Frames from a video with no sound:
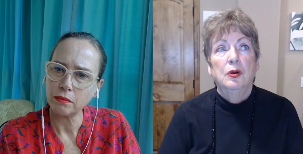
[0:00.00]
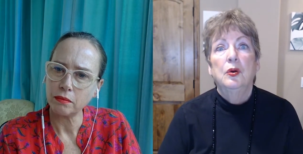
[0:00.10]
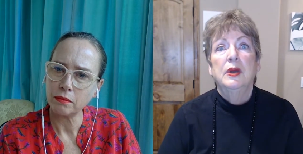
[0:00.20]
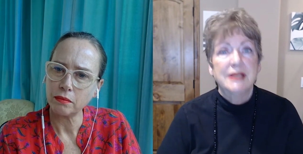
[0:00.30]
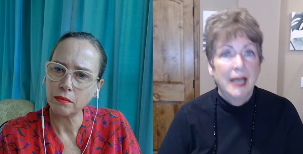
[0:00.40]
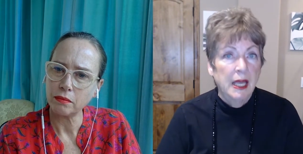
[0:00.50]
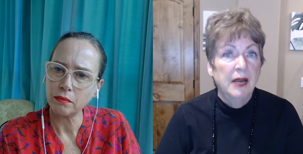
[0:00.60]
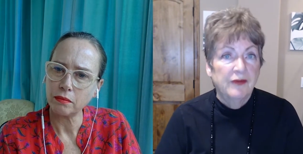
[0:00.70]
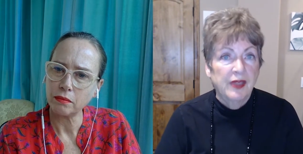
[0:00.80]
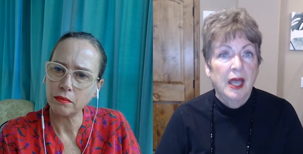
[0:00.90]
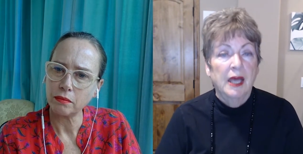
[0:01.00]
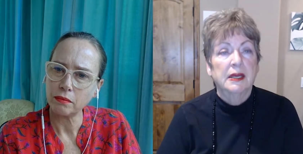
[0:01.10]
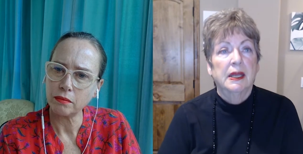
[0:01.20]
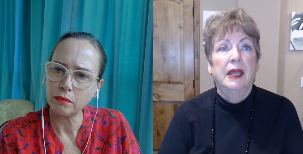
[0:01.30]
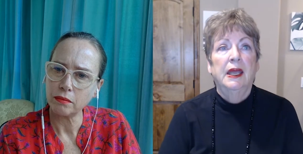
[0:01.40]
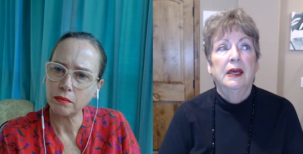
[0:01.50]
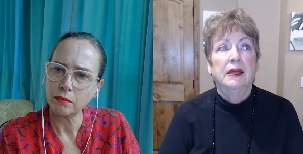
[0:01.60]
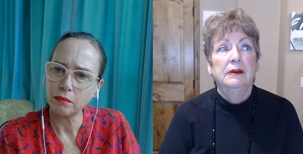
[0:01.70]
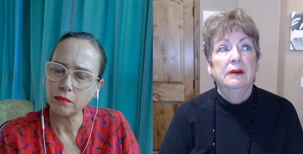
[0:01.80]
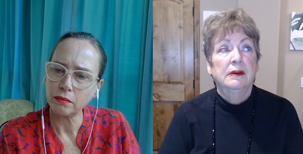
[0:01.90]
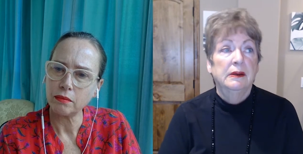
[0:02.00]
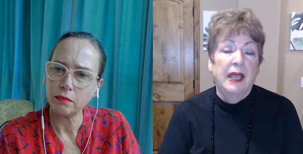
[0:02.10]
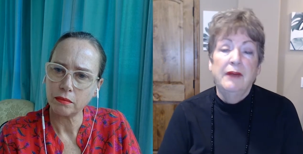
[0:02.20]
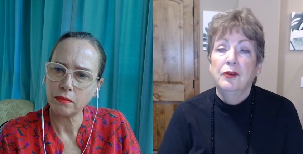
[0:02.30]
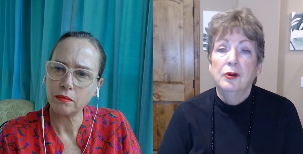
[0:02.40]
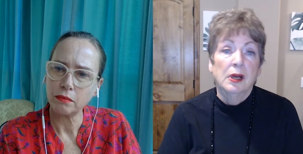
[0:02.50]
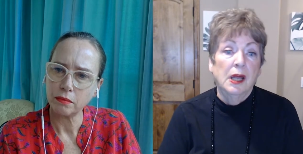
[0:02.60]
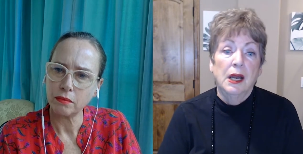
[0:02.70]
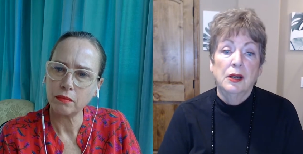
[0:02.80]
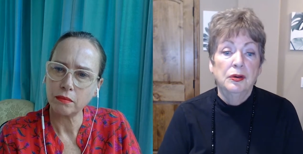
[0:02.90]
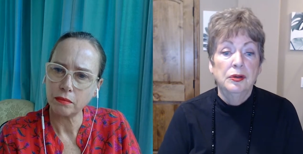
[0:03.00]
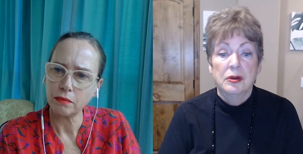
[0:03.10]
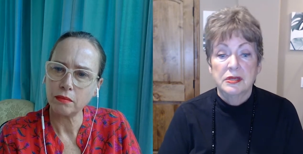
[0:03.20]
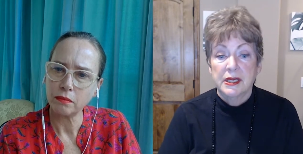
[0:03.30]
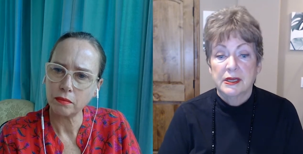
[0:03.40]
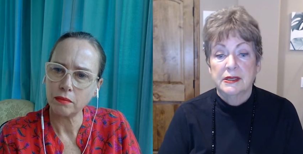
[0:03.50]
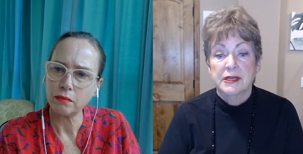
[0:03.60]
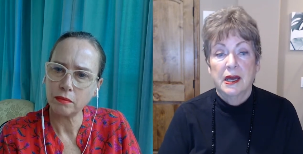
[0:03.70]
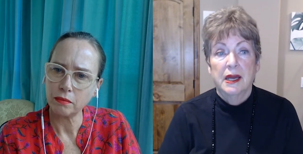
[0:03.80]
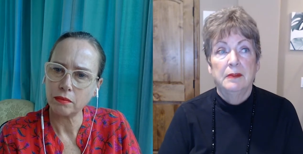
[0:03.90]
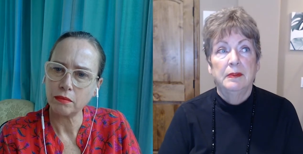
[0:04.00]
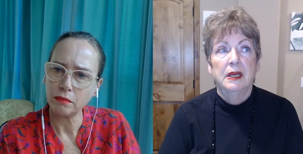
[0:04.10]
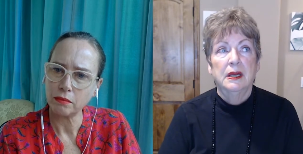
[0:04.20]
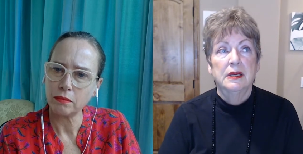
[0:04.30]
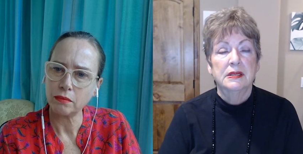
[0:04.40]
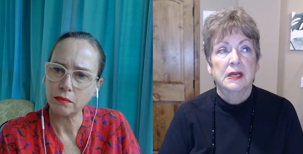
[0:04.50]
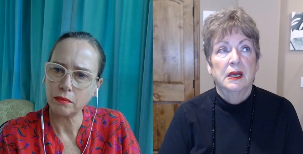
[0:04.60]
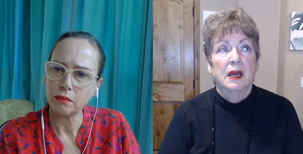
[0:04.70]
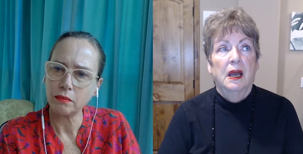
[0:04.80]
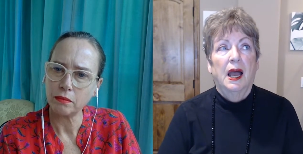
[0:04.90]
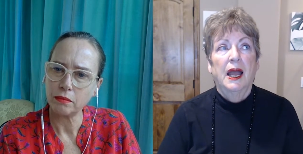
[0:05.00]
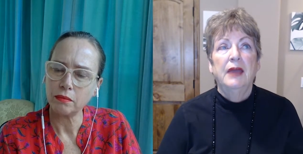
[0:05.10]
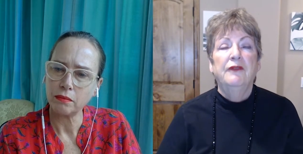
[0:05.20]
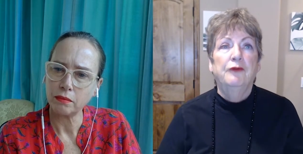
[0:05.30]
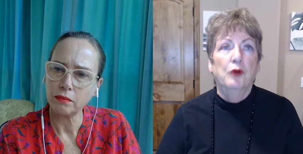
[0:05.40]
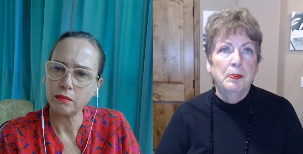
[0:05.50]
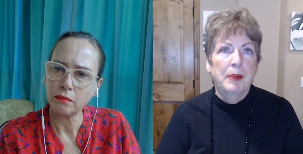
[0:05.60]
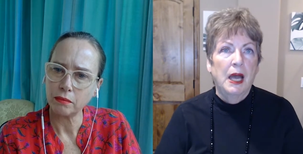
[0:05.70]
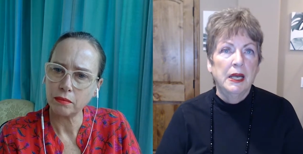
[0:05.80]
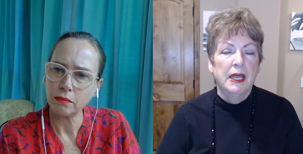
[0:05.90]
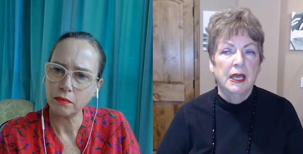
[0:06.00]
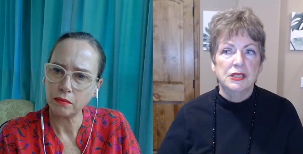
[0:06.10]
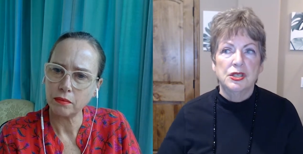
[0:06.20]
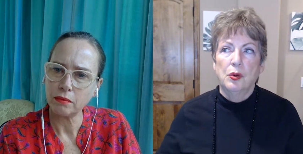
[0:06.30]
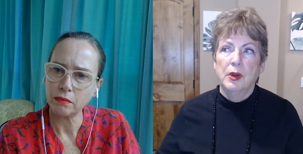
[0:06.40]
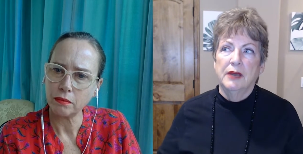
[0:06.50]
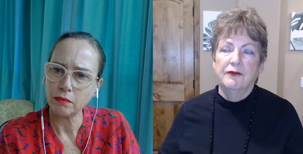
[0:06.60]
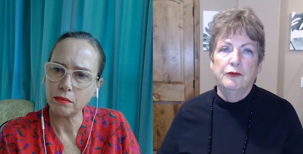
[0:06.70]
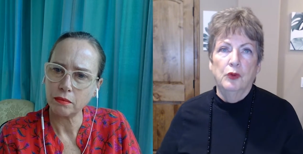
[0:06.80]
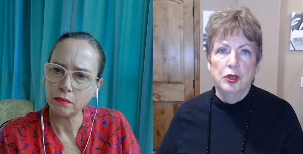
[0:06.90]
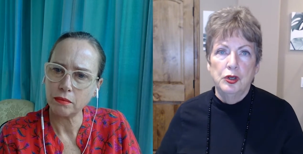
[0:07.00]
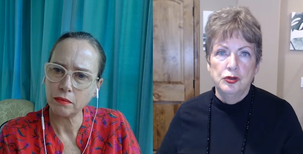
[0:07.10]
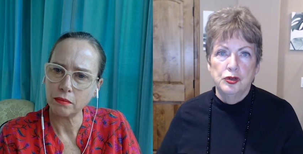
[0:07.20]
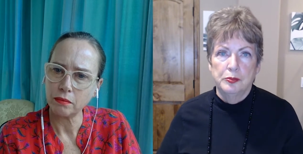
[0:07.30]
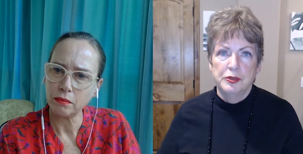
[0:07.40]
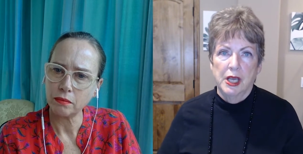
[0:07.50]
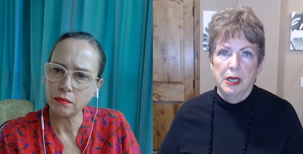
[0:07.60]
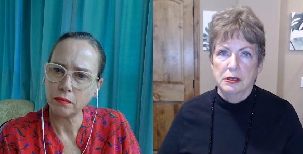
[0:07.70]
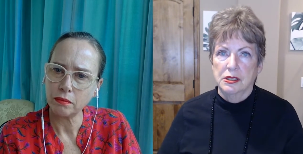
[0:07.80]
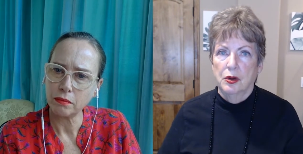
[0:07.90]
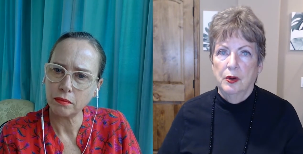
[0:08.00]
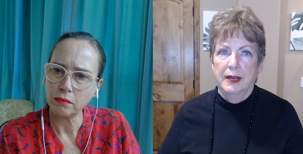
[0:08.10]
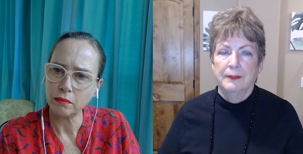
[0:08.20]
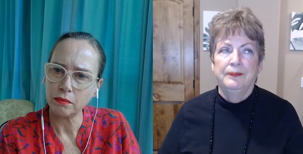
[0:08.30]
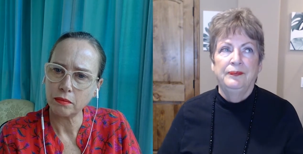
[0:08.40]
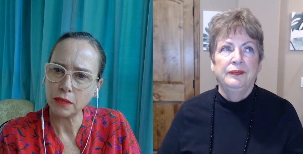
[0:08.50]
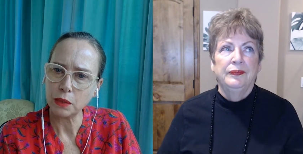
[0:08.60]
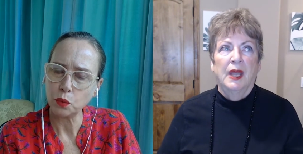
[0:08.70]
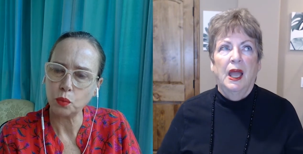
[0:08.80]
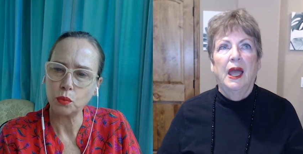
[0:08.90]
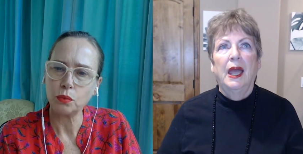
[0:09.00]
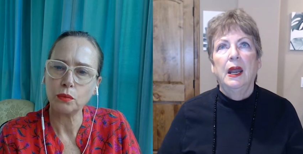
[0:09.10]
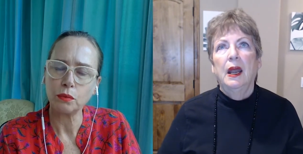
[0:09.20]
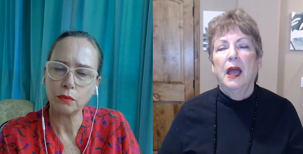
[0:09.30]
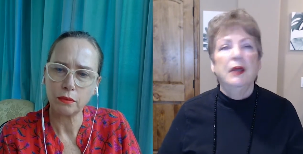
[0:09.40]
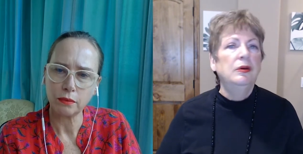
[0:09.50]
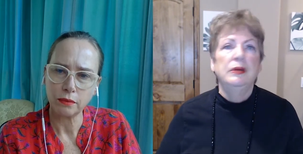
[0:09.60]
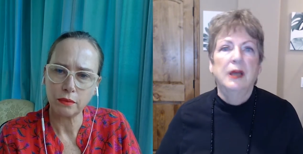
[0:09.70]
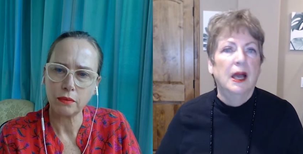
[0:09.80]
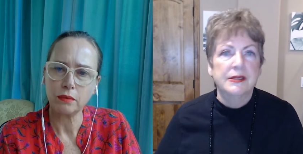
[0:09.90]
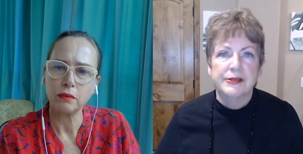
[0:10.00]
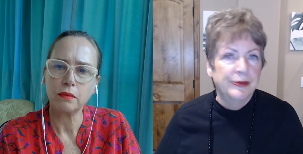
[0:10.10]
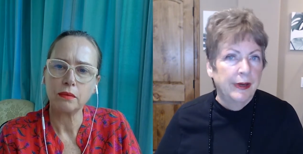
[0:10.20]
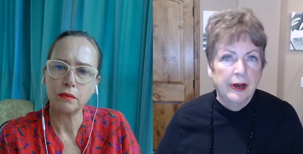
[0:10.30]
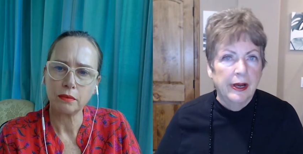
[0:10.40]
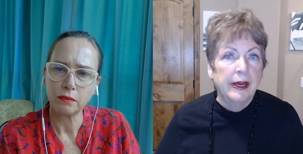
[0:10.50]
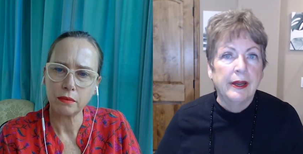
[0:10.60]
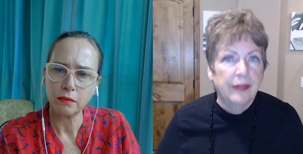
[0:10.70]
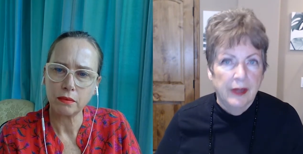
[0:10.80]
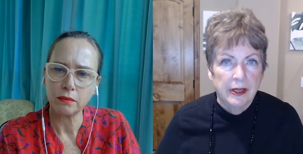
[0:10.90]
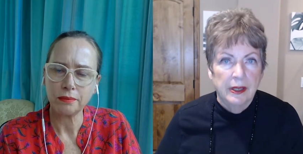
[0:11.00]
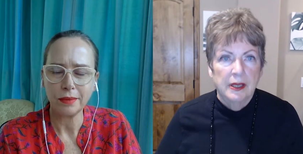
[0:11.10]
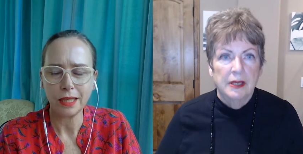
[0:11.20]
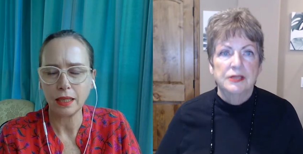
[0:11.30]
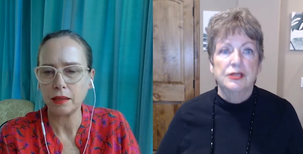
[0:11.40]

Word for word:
Speaker 1: who is head of that and gave her a lot of kudos at the time because I had four podcasts going and four YouTube channels going. Oh, and I couldn't concentrate on anything. Yeah.